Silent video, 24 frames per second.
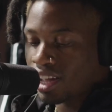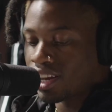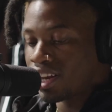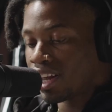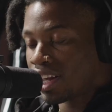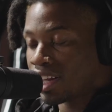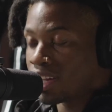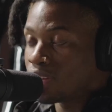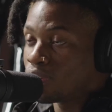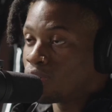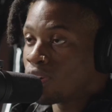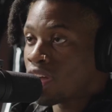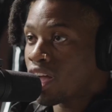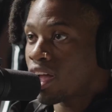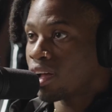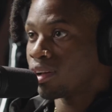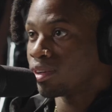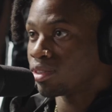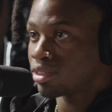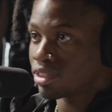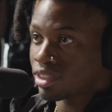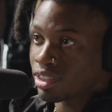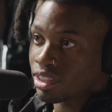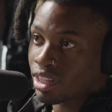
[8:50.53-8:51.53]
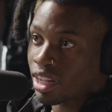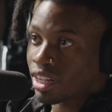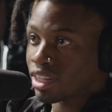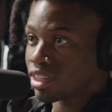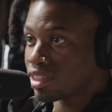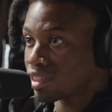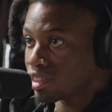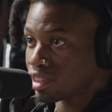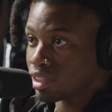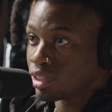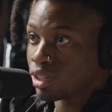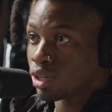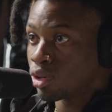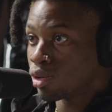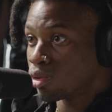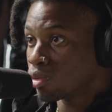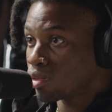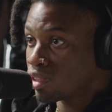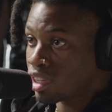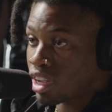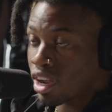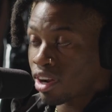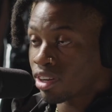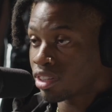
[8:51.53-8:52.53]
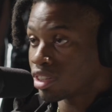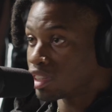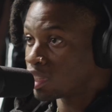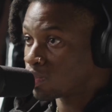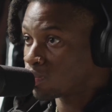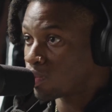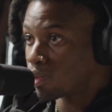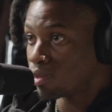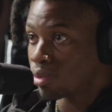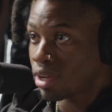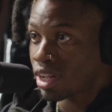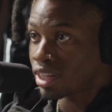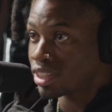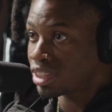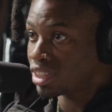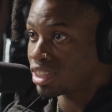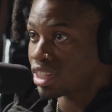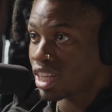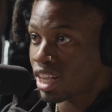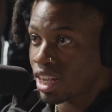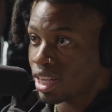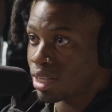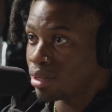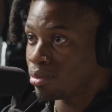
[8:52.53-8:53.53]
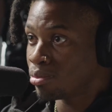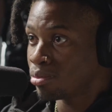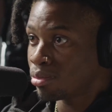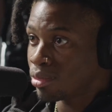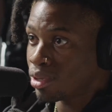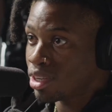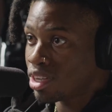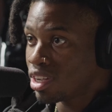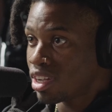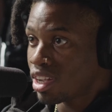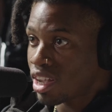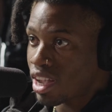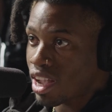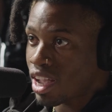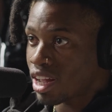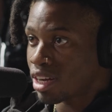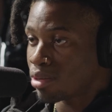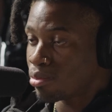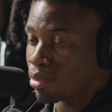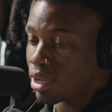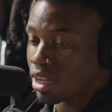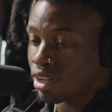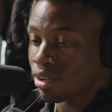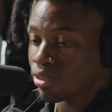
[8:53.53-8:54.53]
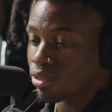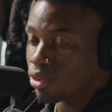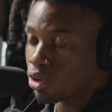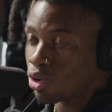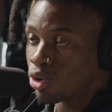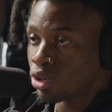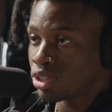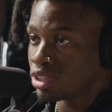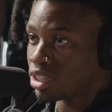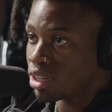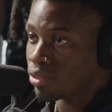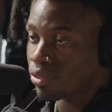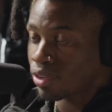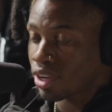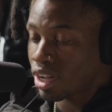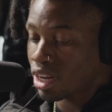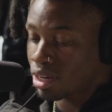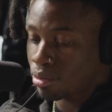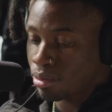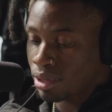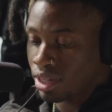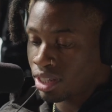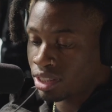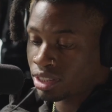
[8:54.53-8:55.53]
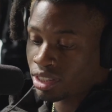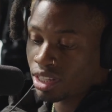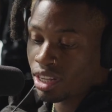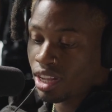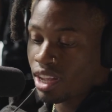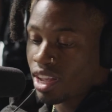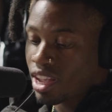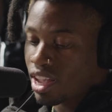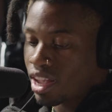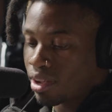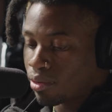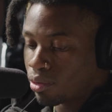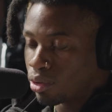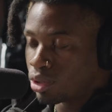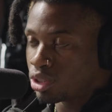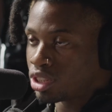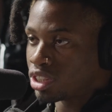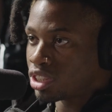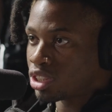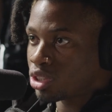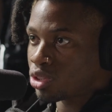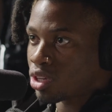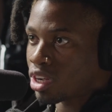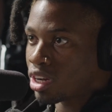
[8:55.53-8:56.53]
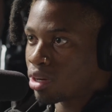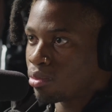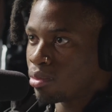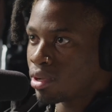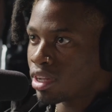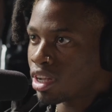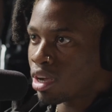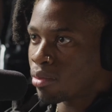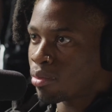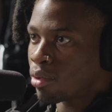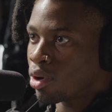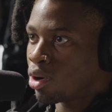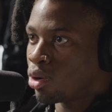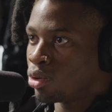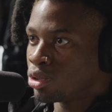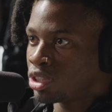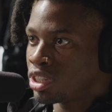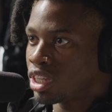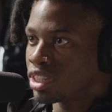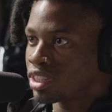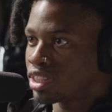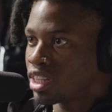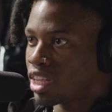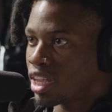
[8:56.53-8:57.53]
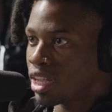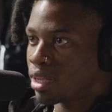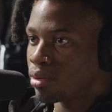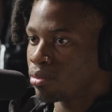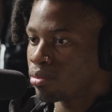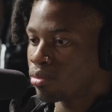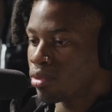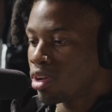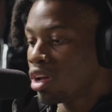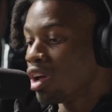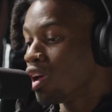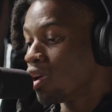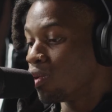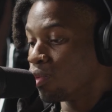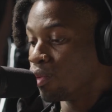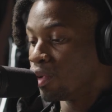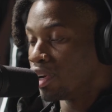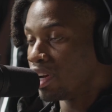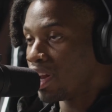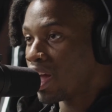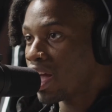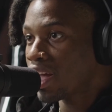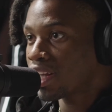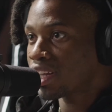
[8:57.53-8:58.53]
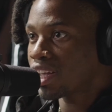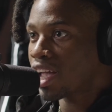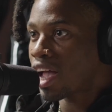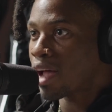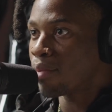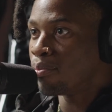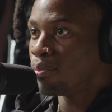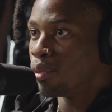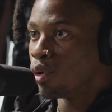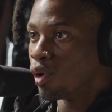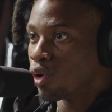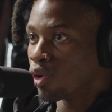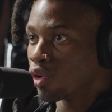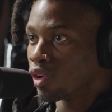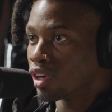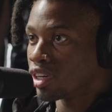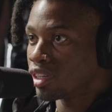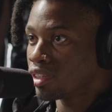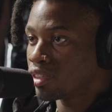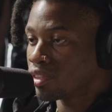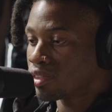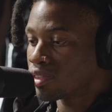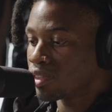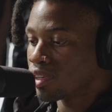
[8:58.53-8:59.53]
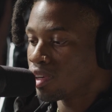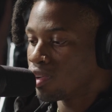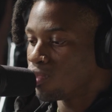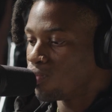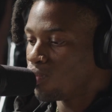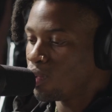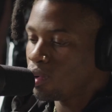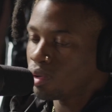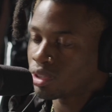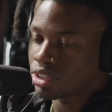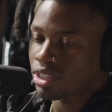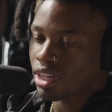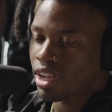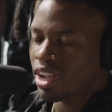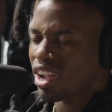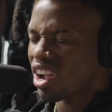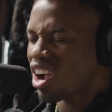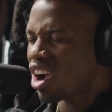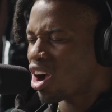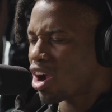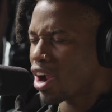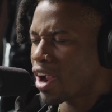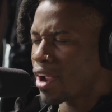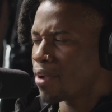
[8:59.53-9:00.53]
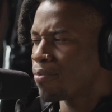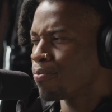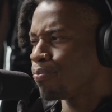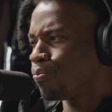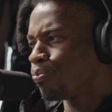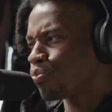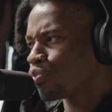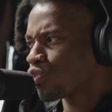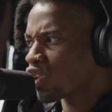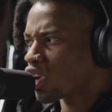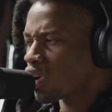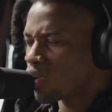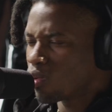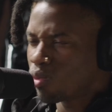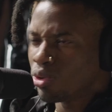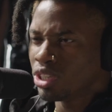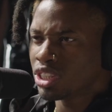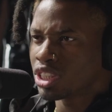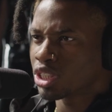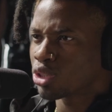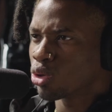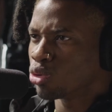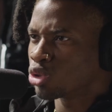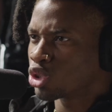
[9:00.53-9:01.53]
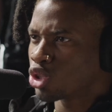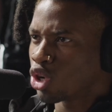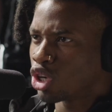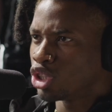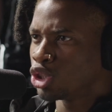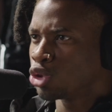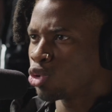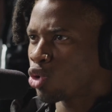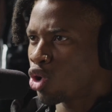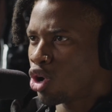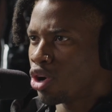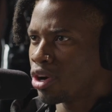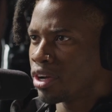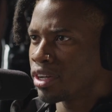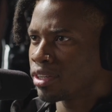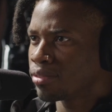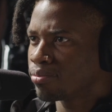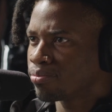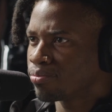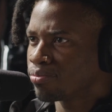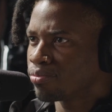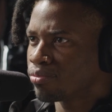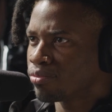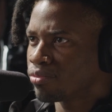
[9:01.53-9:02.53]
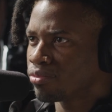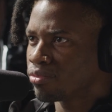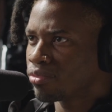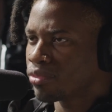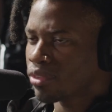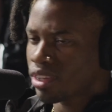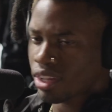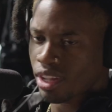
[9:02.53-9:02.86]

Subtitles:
And then he'll have like, you know, characters from that same anime or different animes, and we'll just try to make up our own chess game. When that got boring, we was like, all right, we're just gonna start drawing.